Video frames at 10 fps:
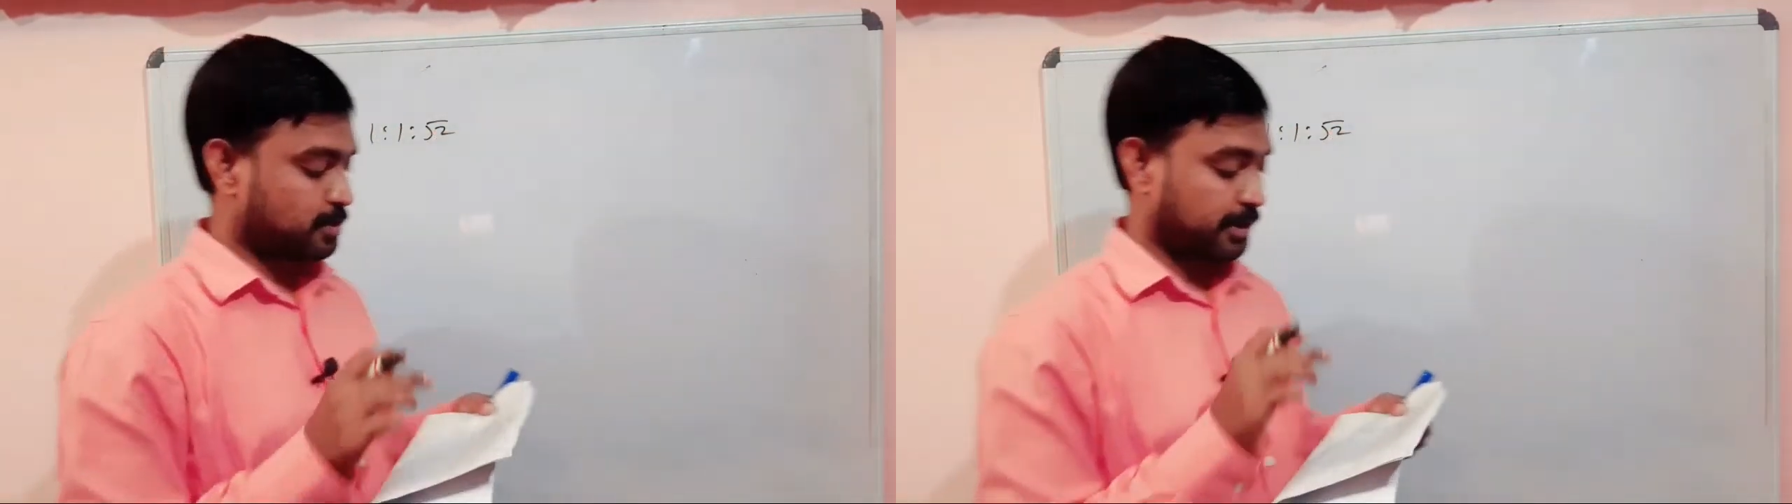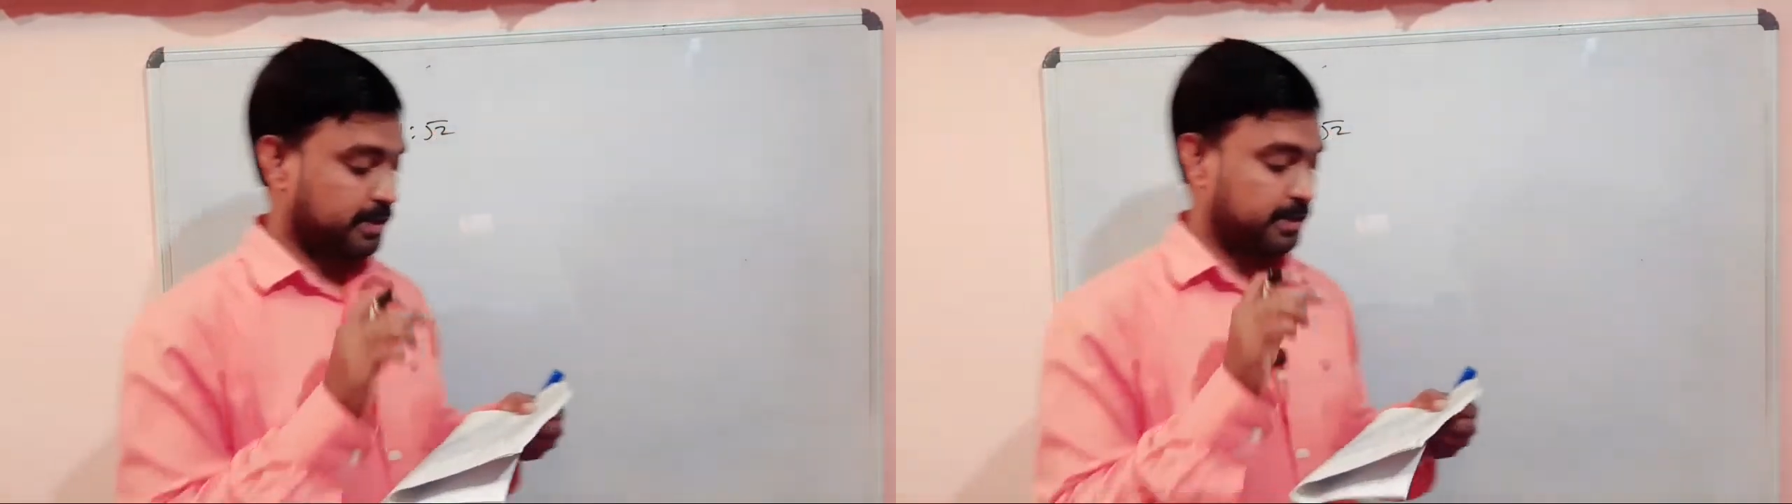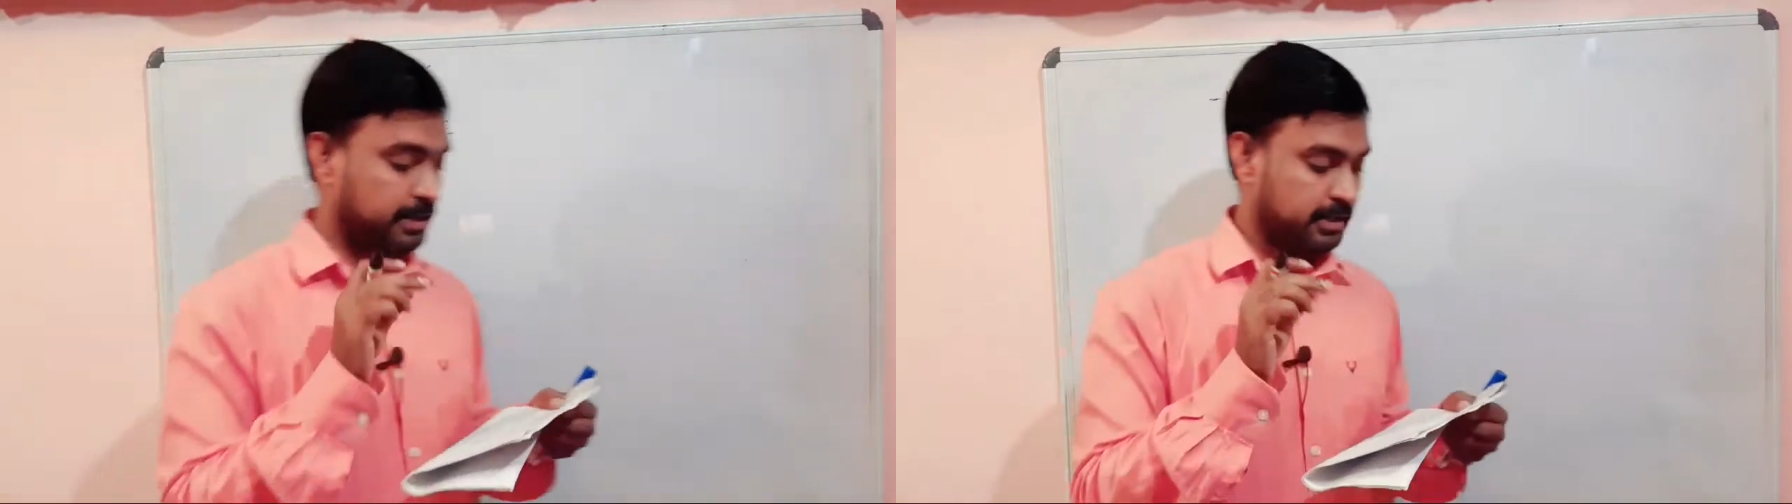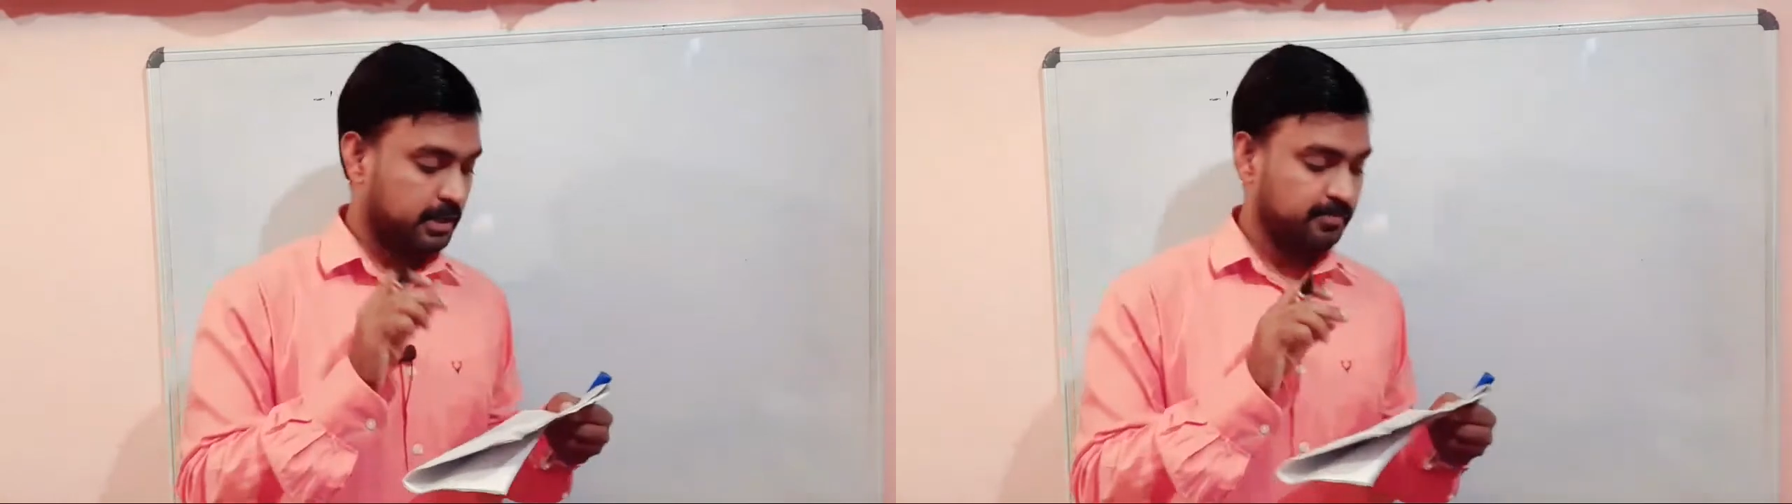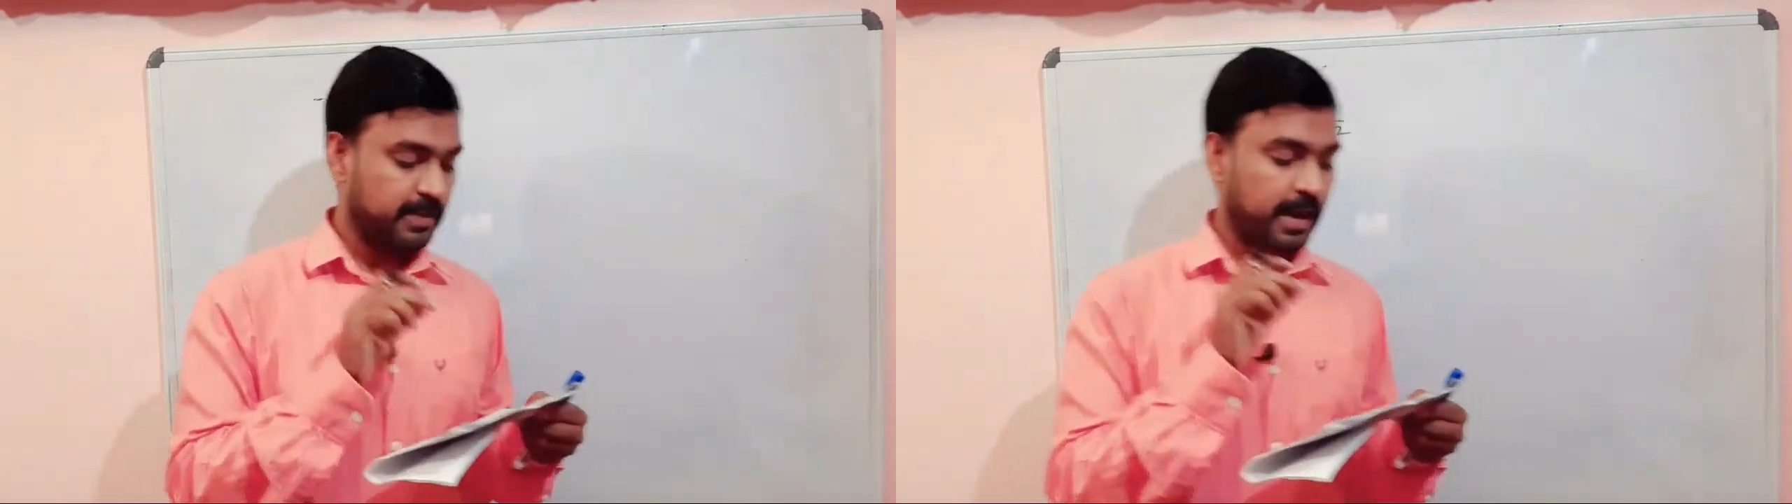
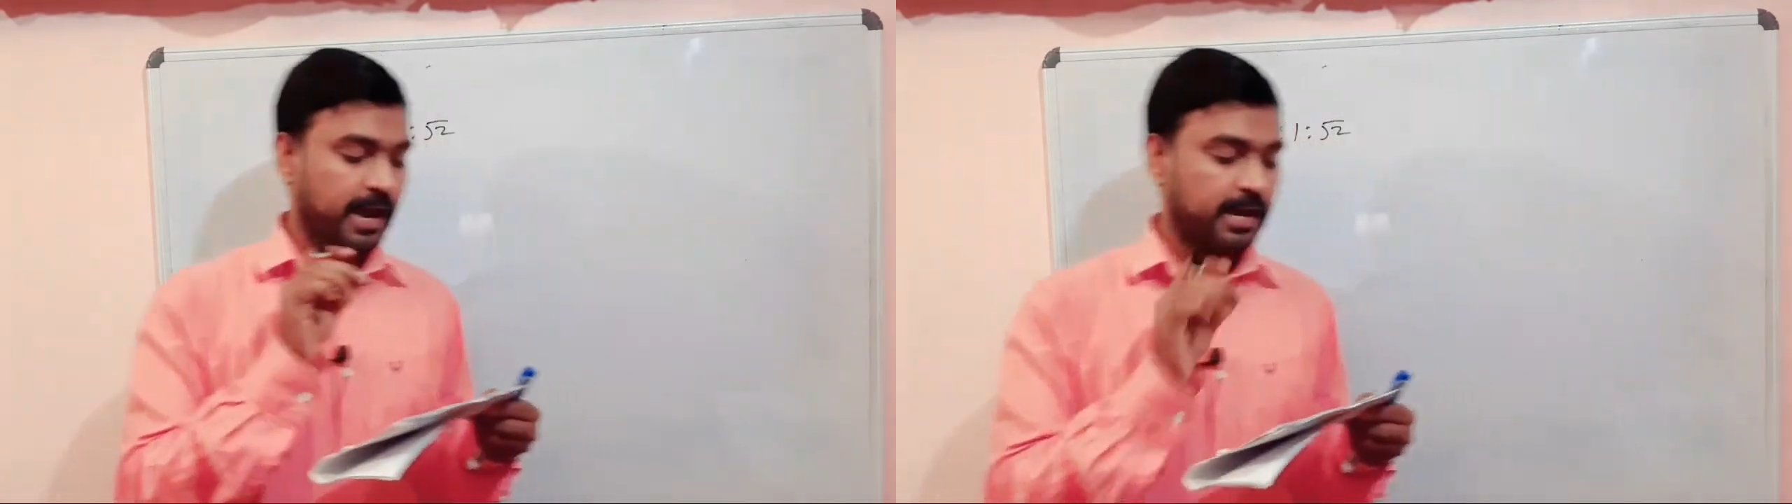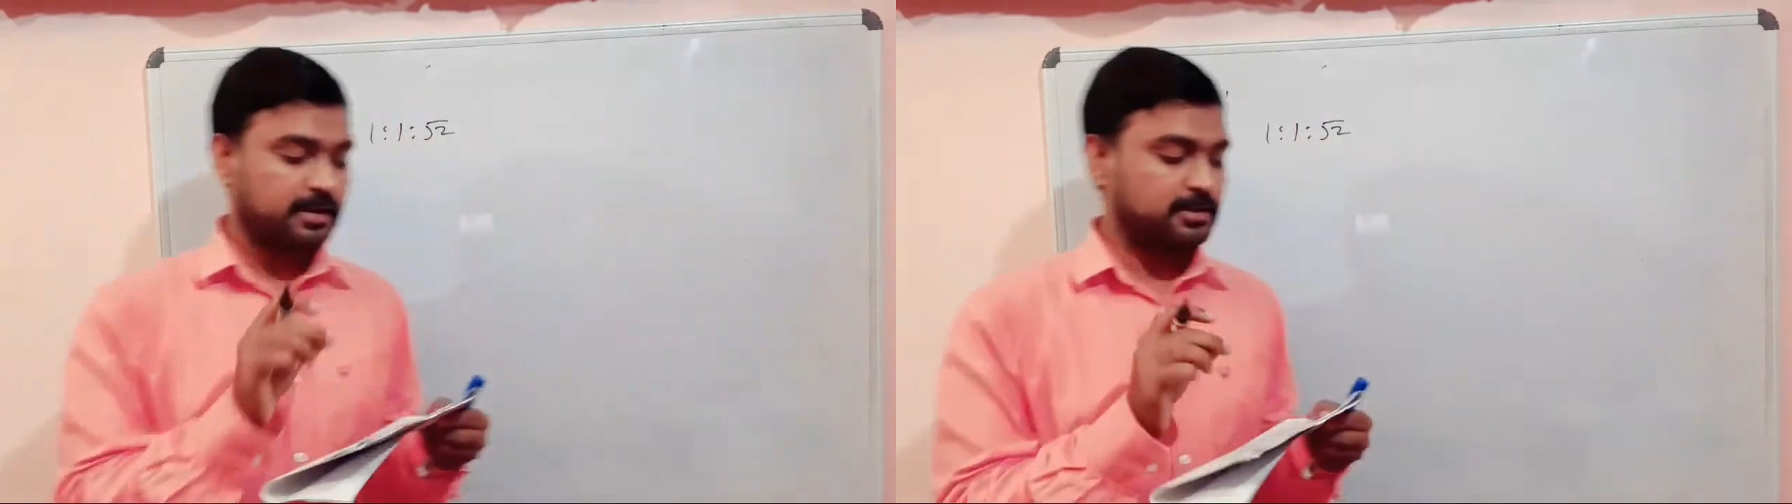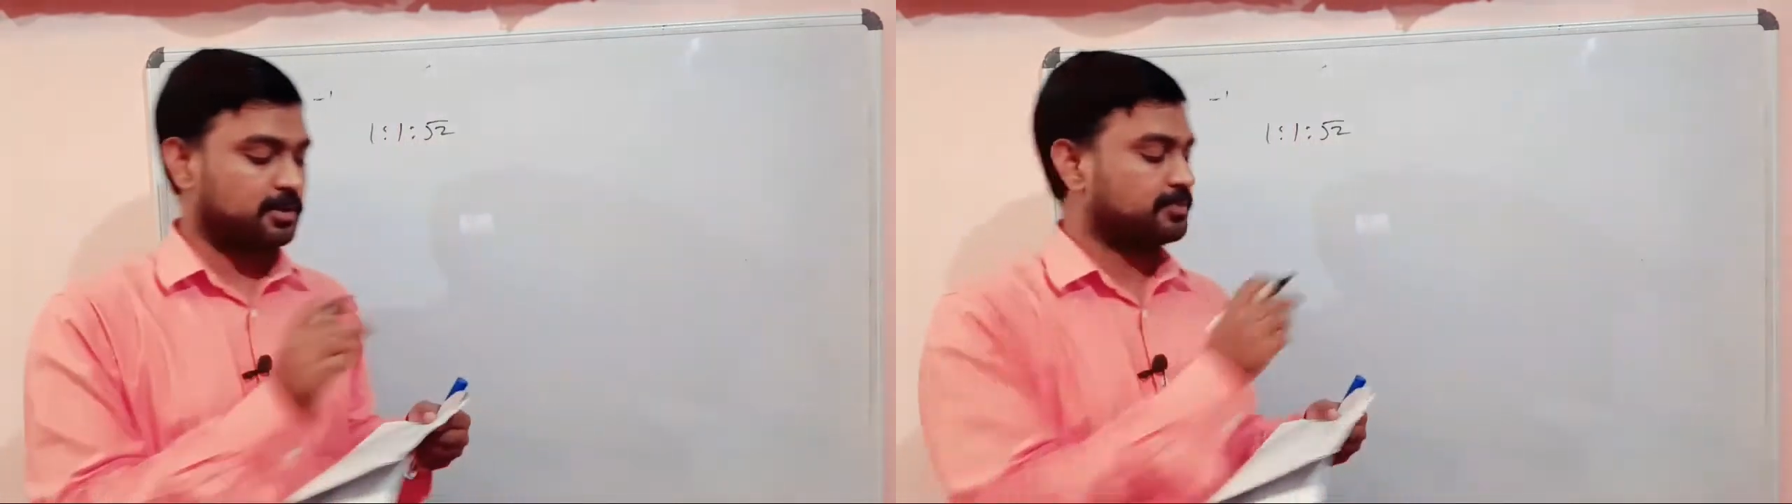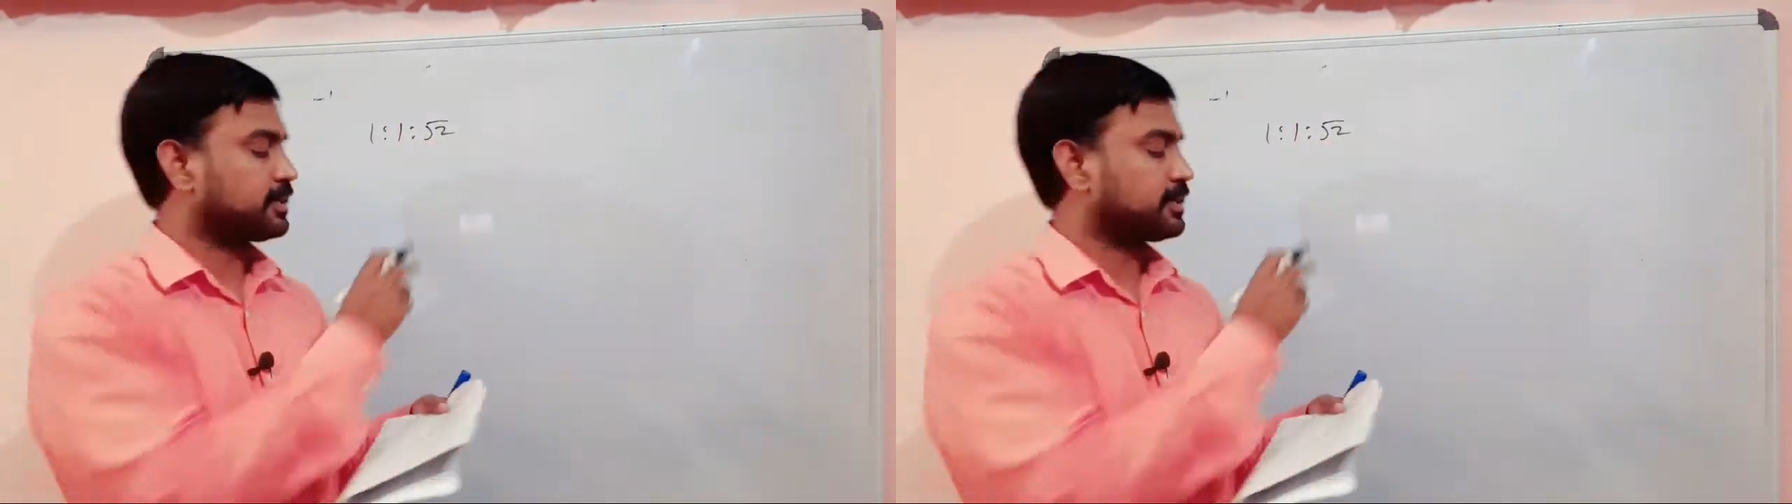if the angles of